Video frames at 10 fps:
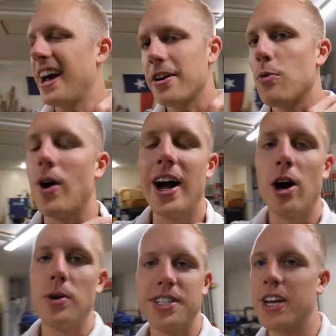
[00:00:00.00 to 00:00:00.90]
I don't know why I
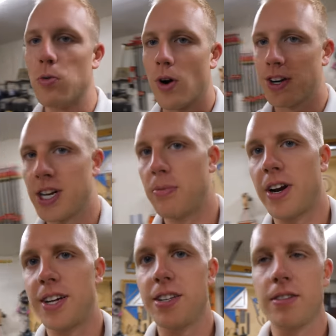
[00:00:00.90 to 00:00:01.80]
always get worked up
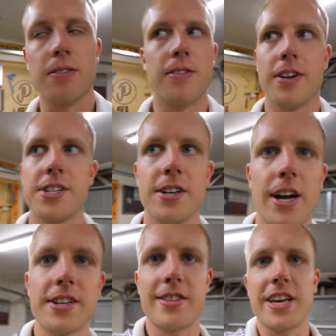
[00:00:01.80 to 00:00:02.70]
when I deliver furniture.
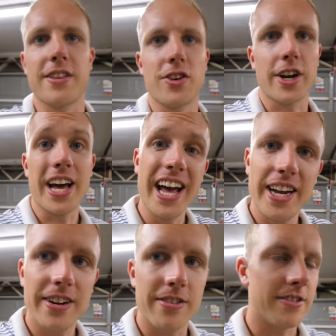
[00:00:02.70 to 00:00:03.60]
I think that they're gonna
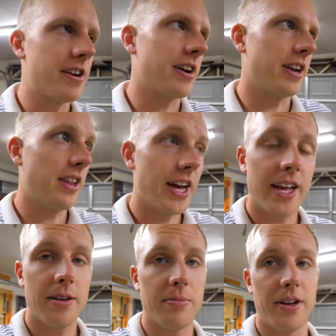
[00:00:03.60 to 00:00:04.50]
hate it or they're not gonna
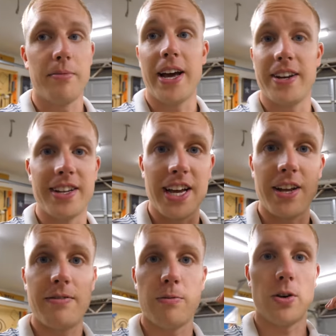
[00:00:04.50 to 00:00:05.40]
like it, but man,
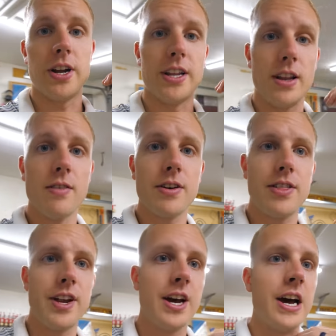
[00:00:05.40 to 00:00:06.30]
they were in love
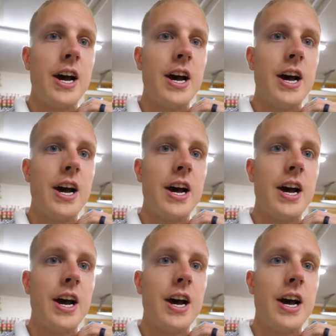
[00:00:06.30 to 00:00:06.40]
with it.